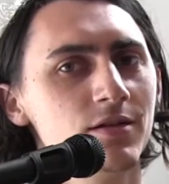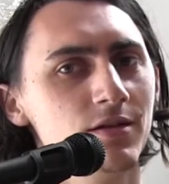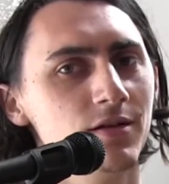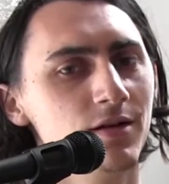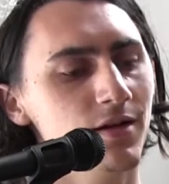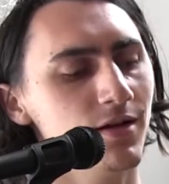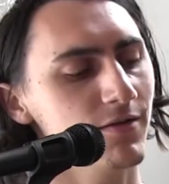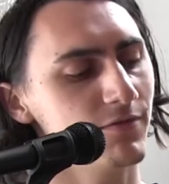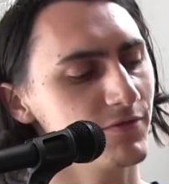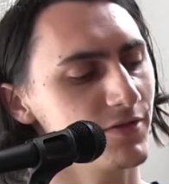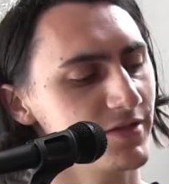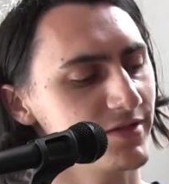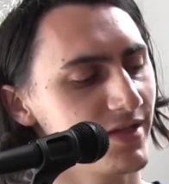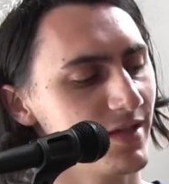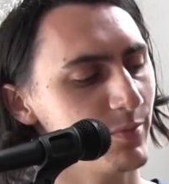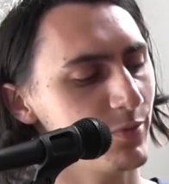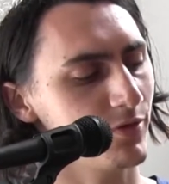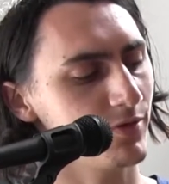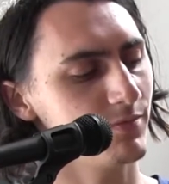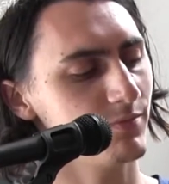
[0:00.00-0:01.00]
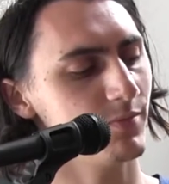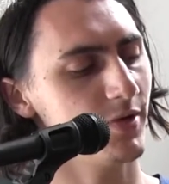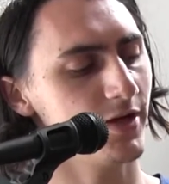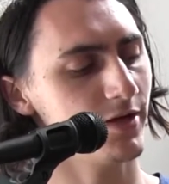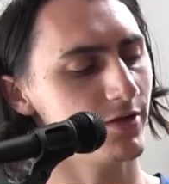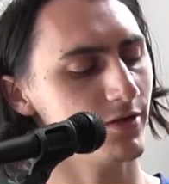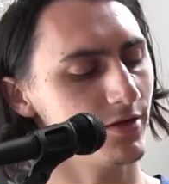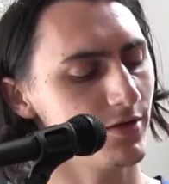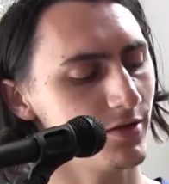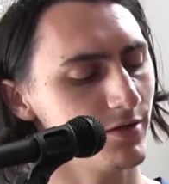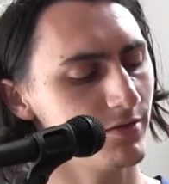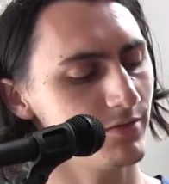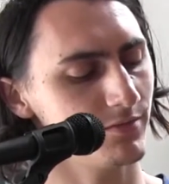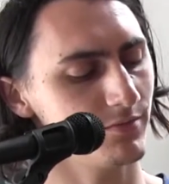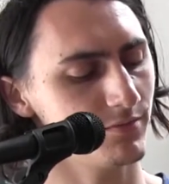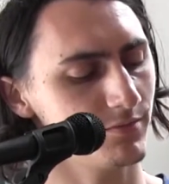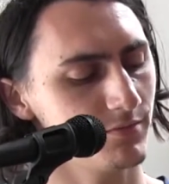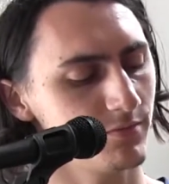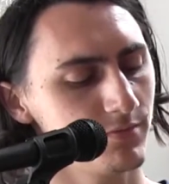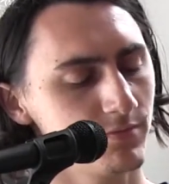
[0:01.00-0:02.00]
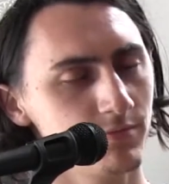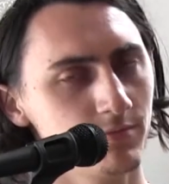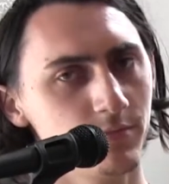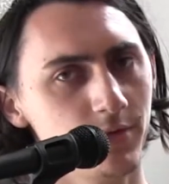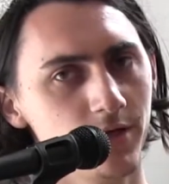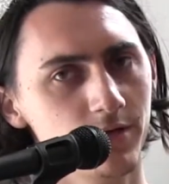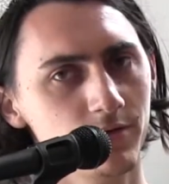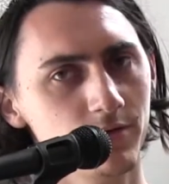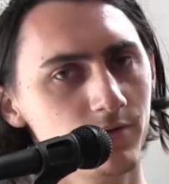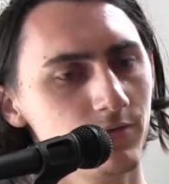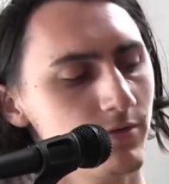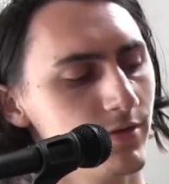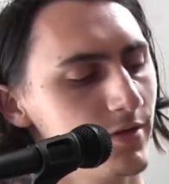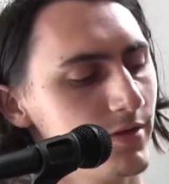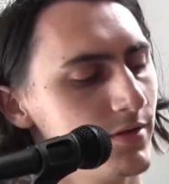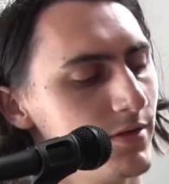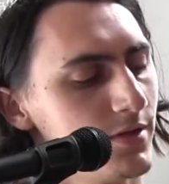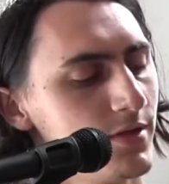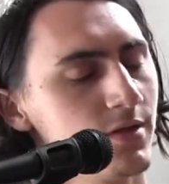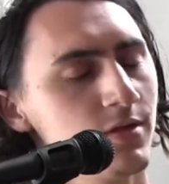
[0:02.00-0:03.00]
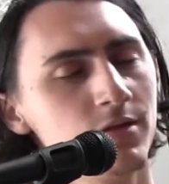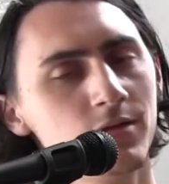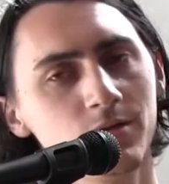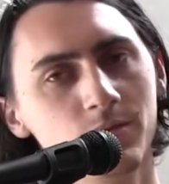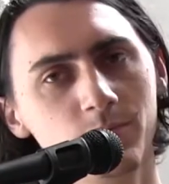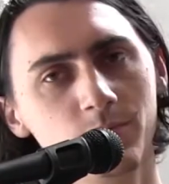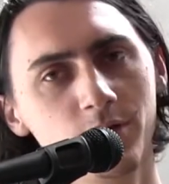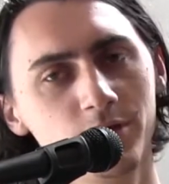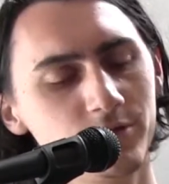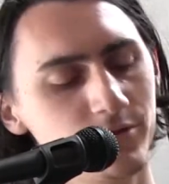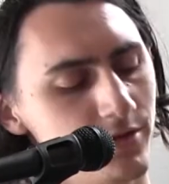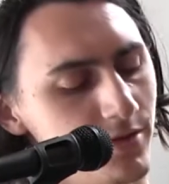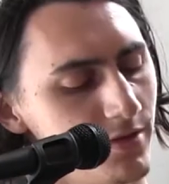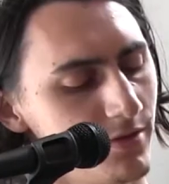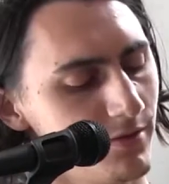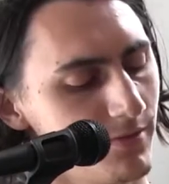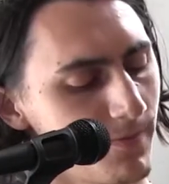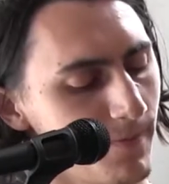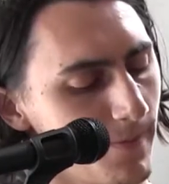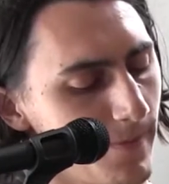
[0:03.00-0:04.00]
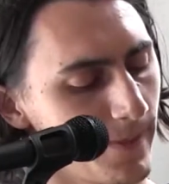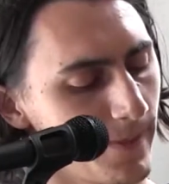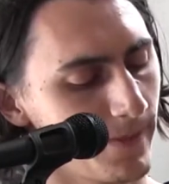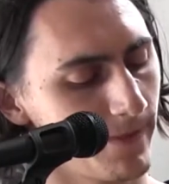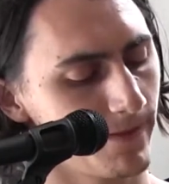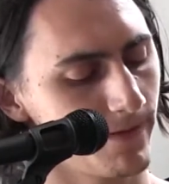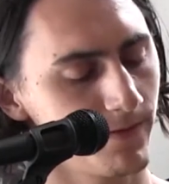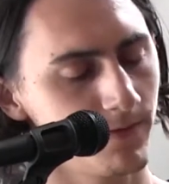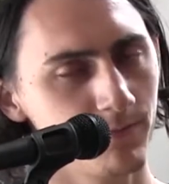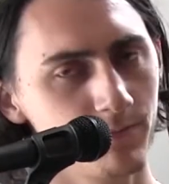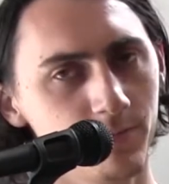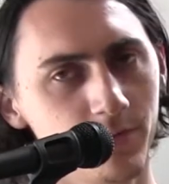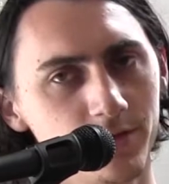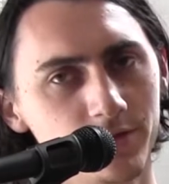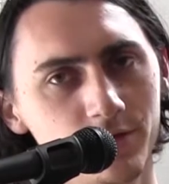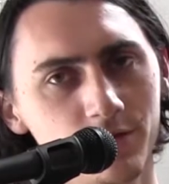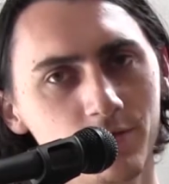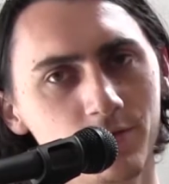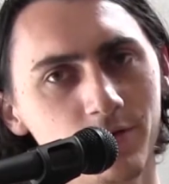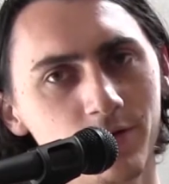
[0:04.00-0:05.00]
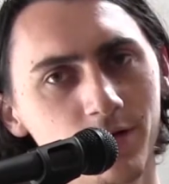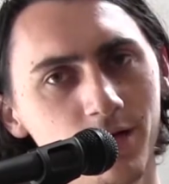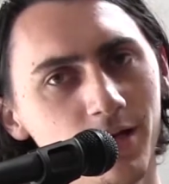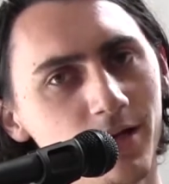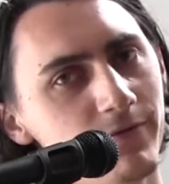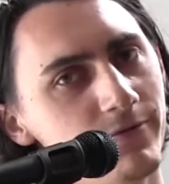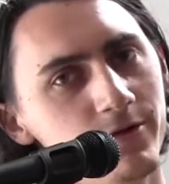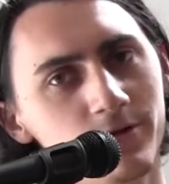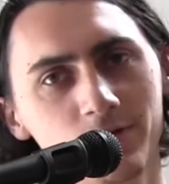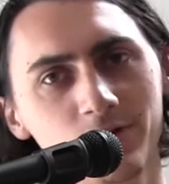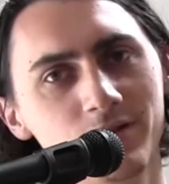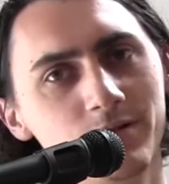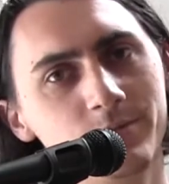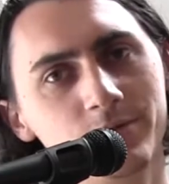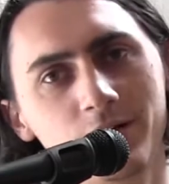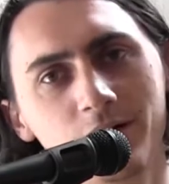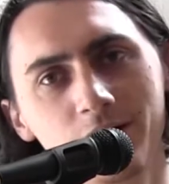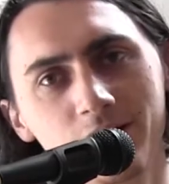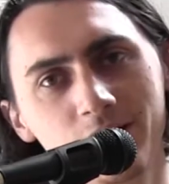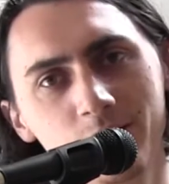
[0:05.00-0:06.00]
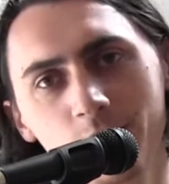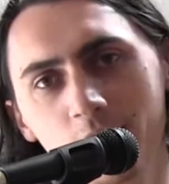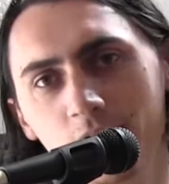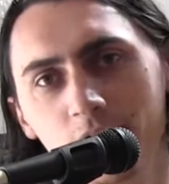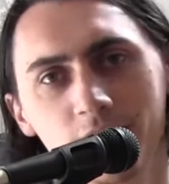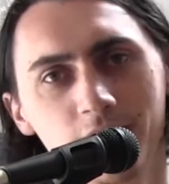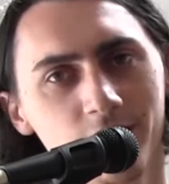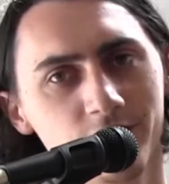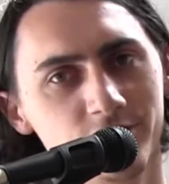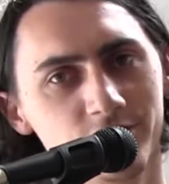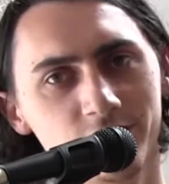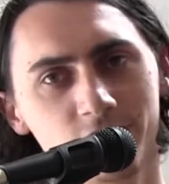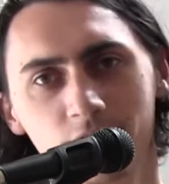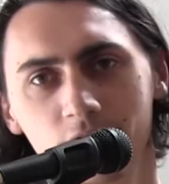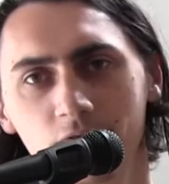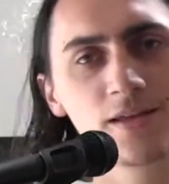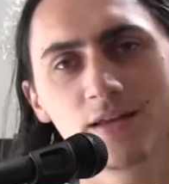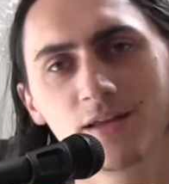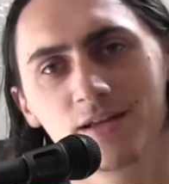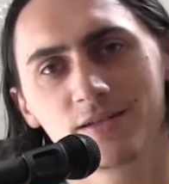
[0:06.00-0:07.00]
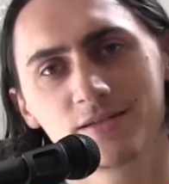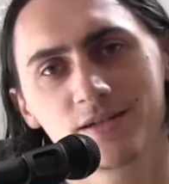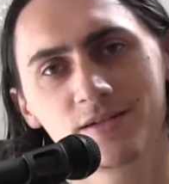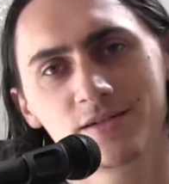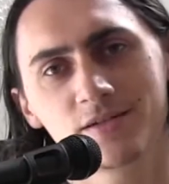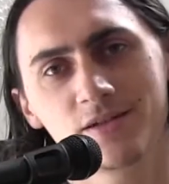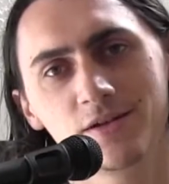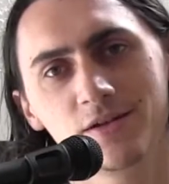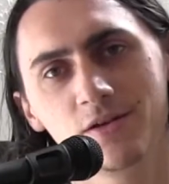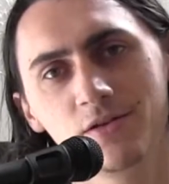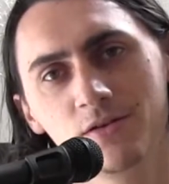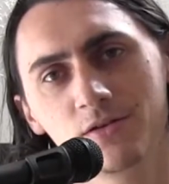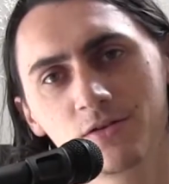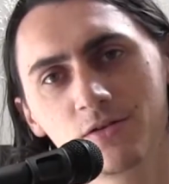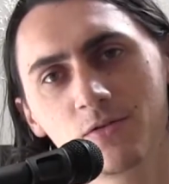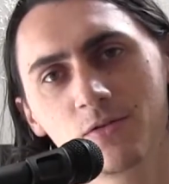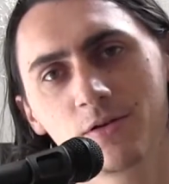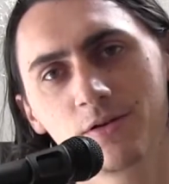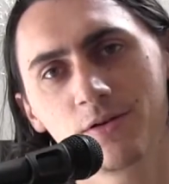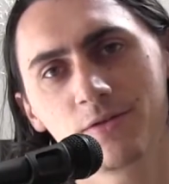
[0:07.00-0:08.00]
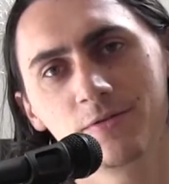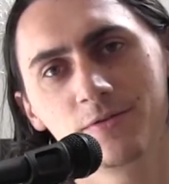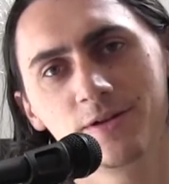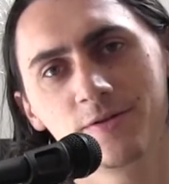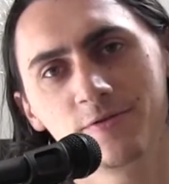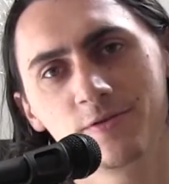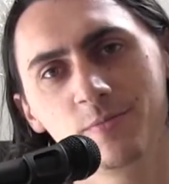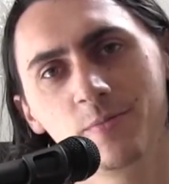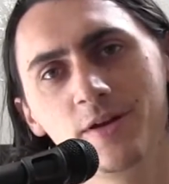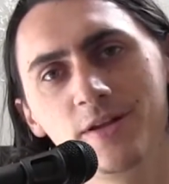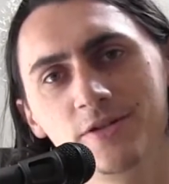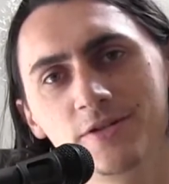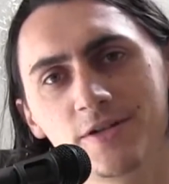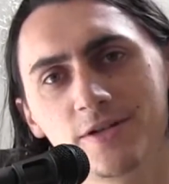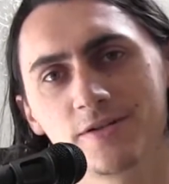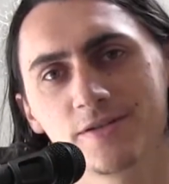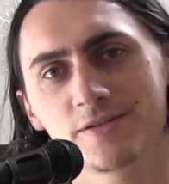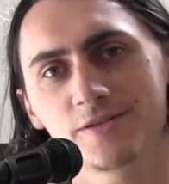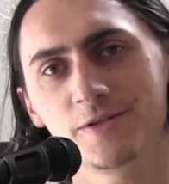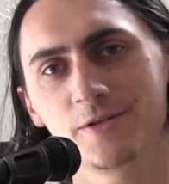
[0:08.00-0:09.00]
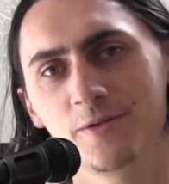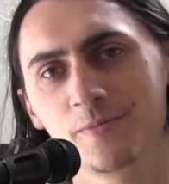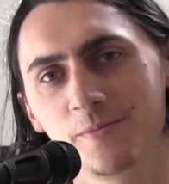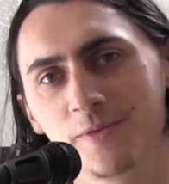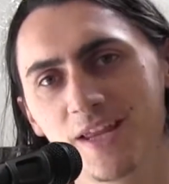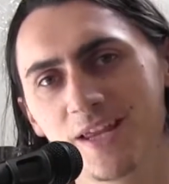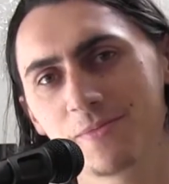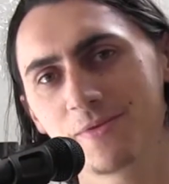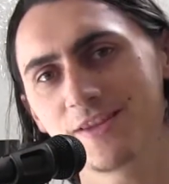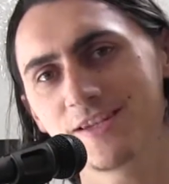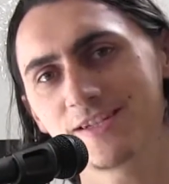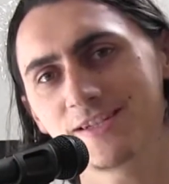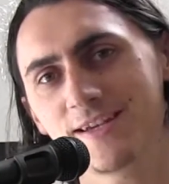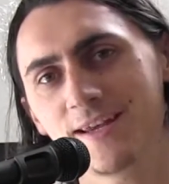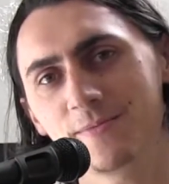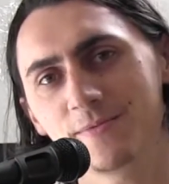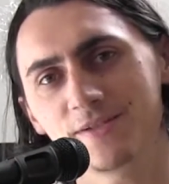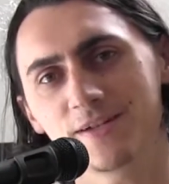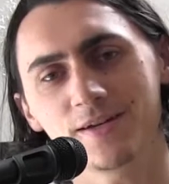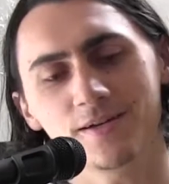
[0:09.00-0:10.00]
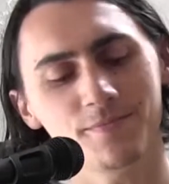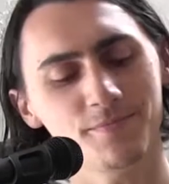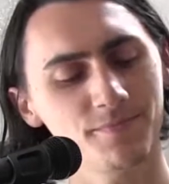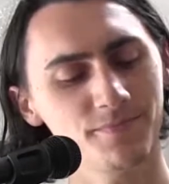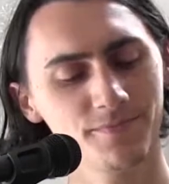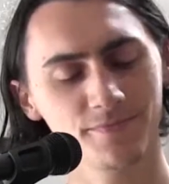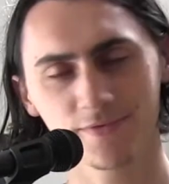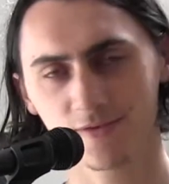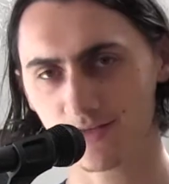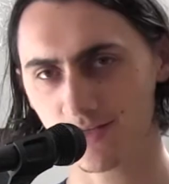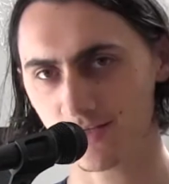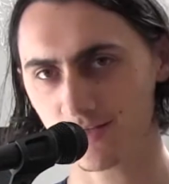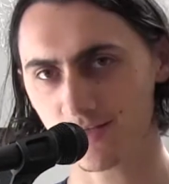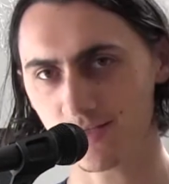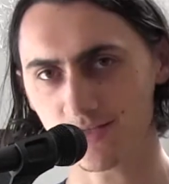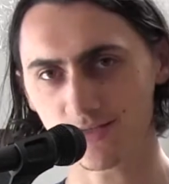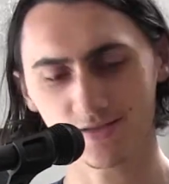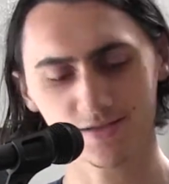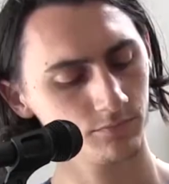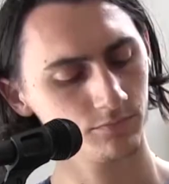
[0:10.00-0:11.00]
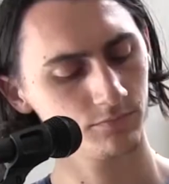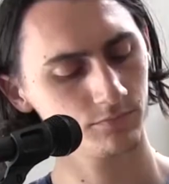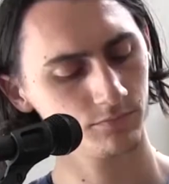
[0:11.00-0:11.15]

Uh, for example, minor note, minor chord, major note, major chord. If you don't know what I'm talking about, again, just don't even. It sends the note and chord through different MIDI channels so you can play them at the same time, like this.